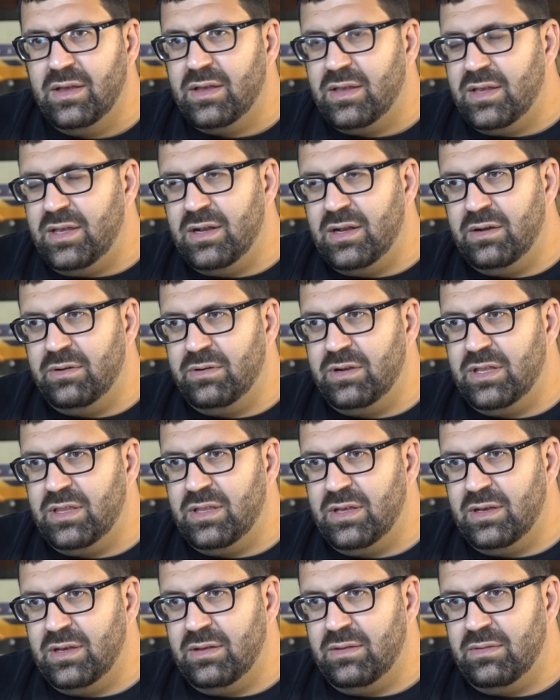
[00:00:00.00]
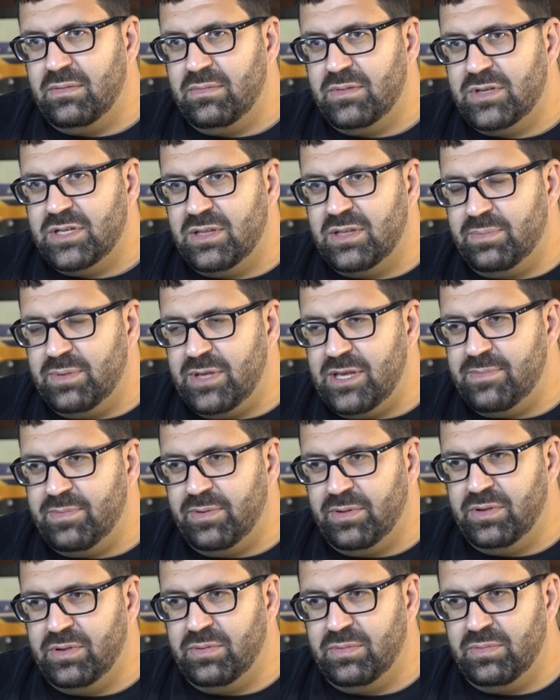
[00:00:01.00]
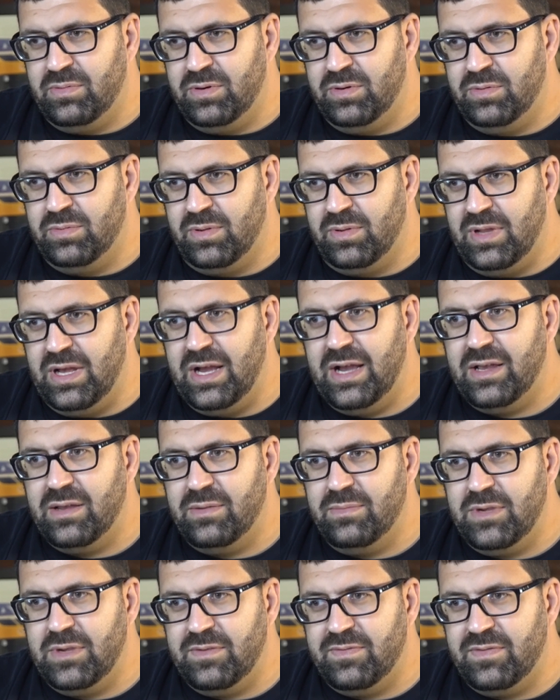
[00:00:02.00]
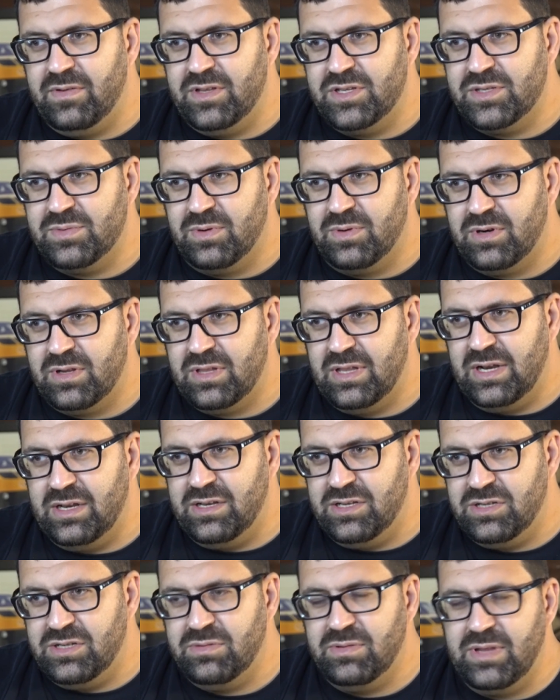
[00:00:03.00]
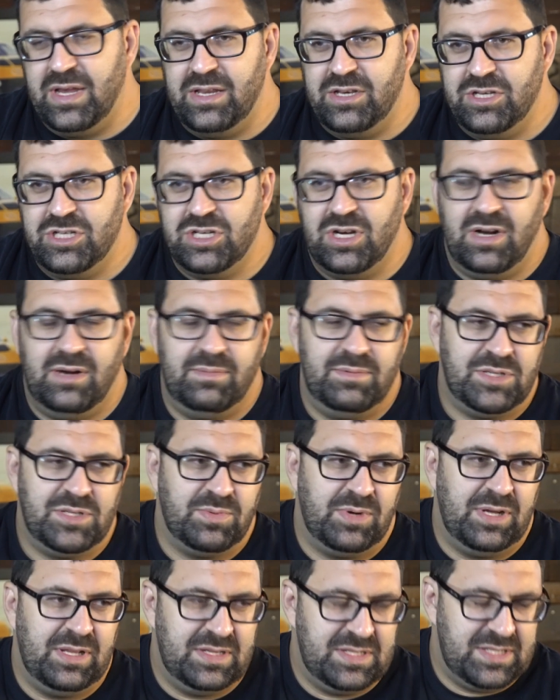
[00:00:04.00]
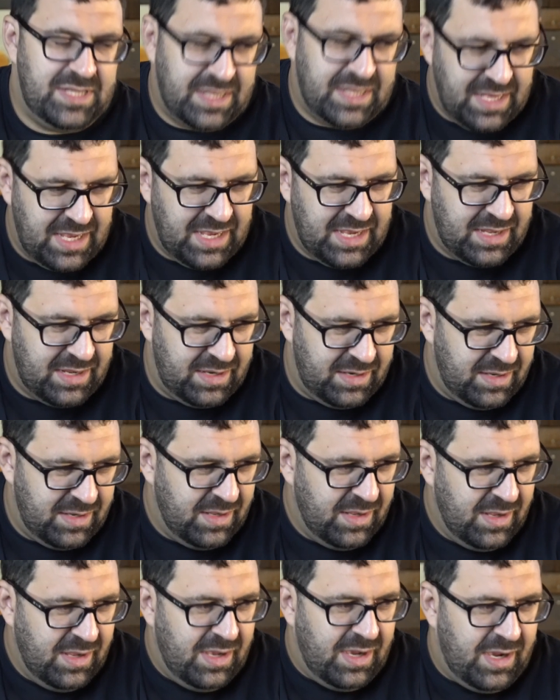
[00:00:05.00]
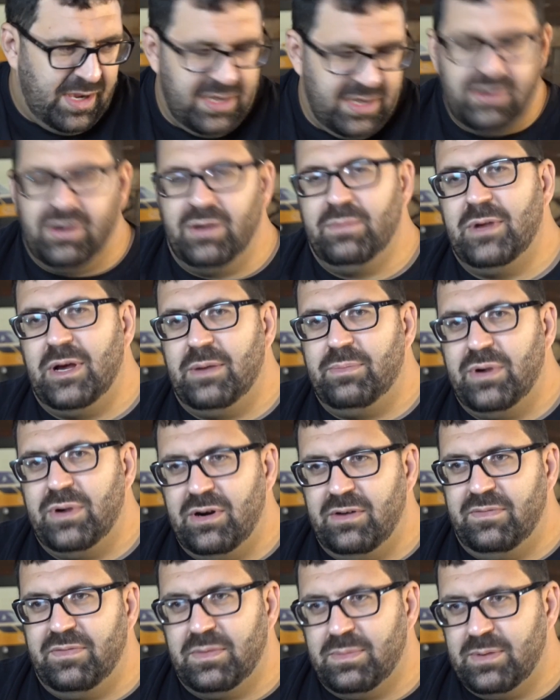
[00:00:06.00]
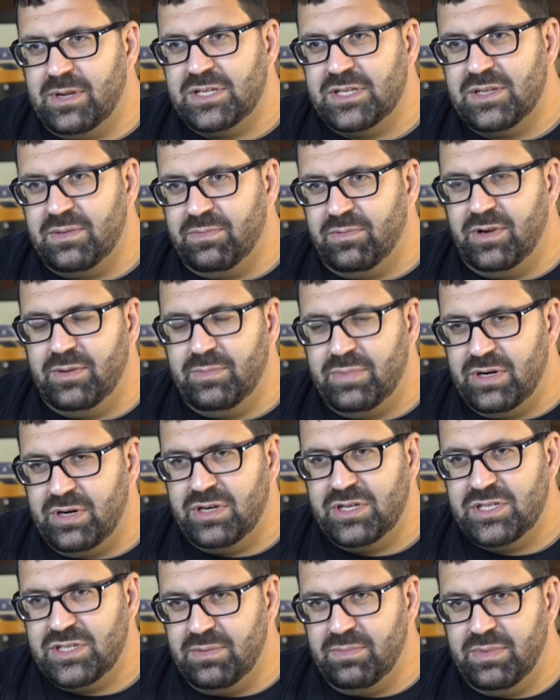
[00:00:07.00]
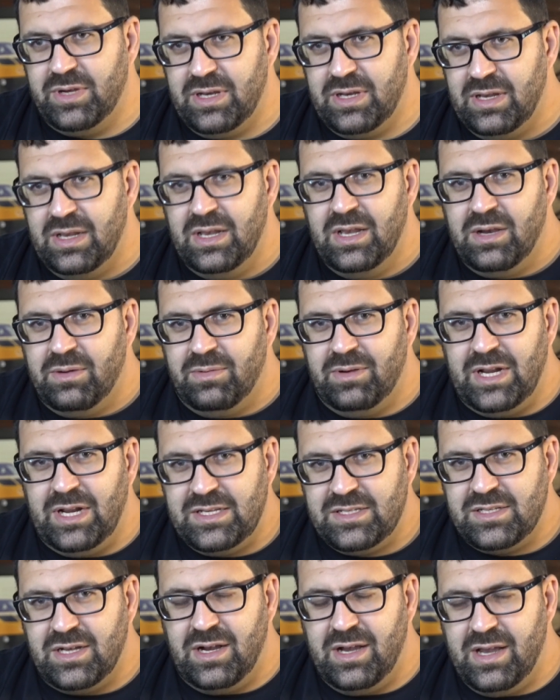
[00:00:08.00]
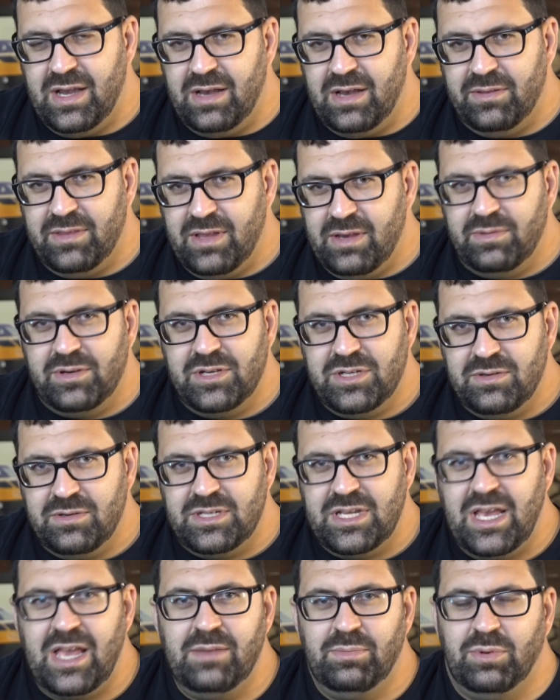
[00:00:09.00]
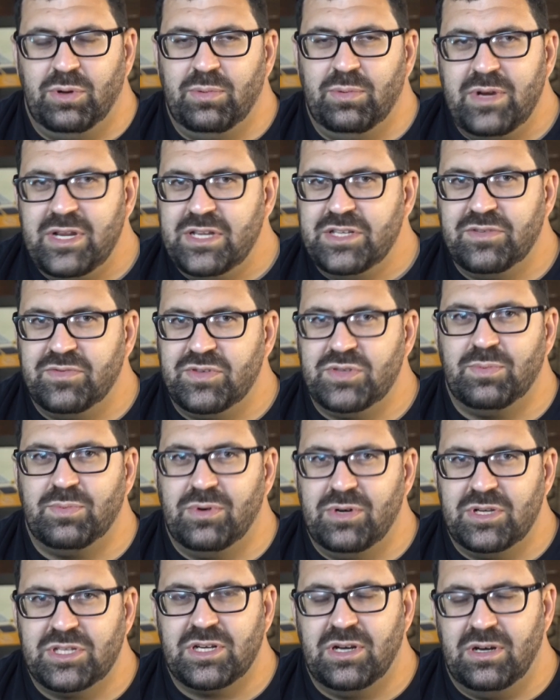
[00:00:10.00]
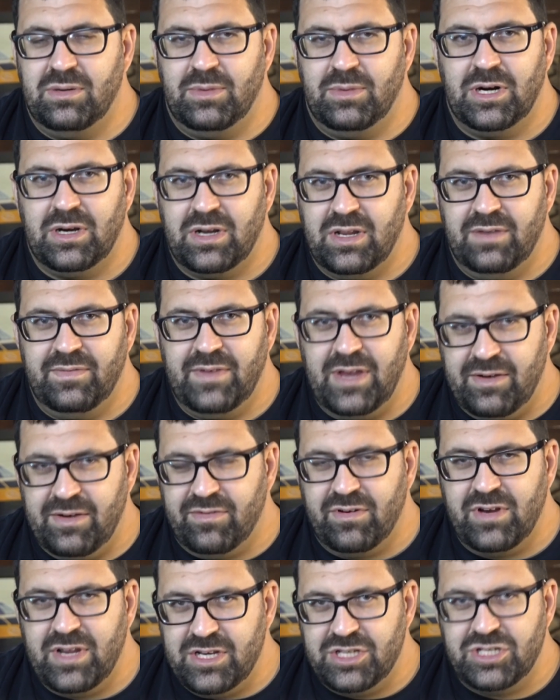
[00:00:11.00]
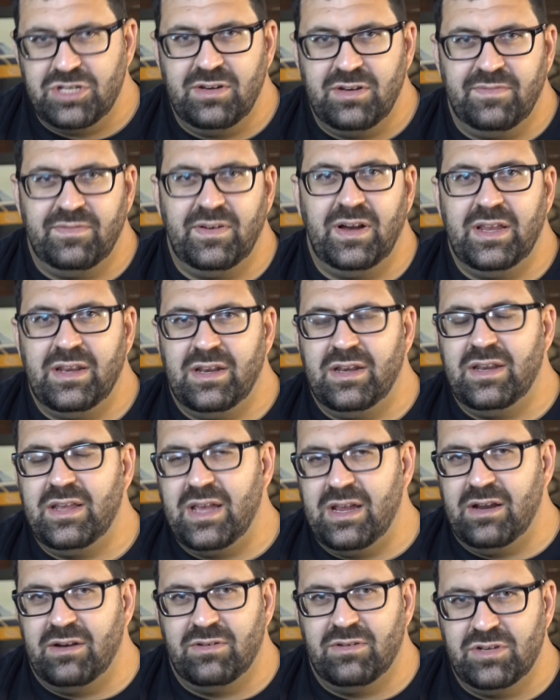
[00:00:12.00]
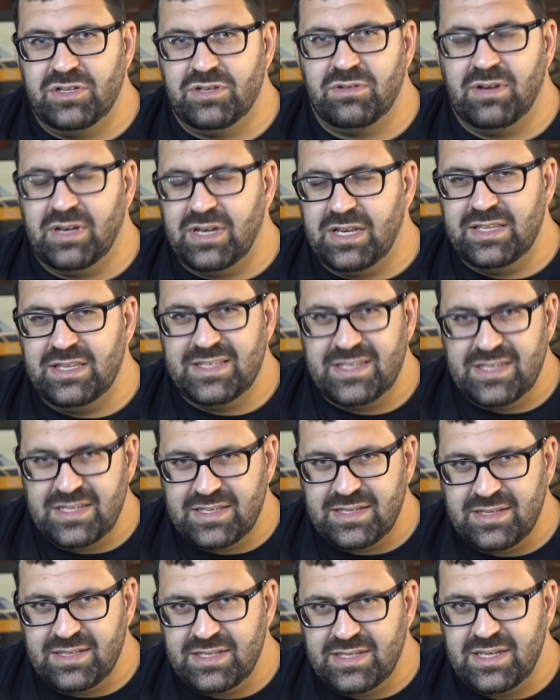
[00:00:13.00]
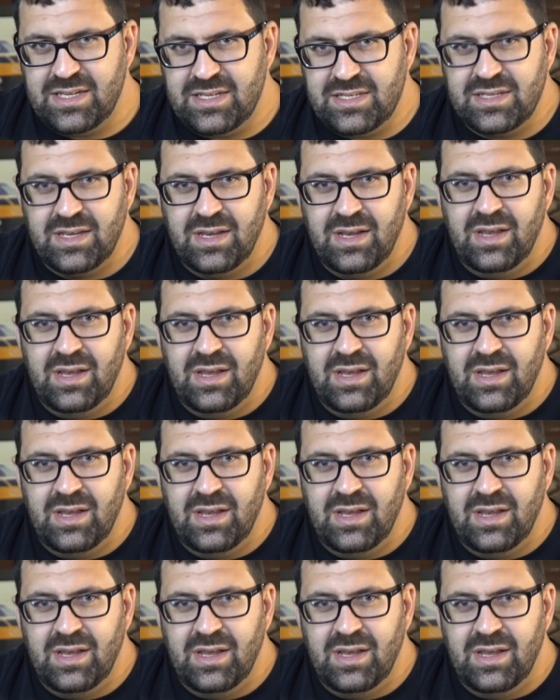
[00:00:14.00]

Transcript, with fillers: you know, to the people who rely on me for this work, that I do that job as well as I can. I know I'm not perfect because I'm one person, but when I saw how they would do table reads of Sports Car Market of every issue to find any errors or inconsistencies,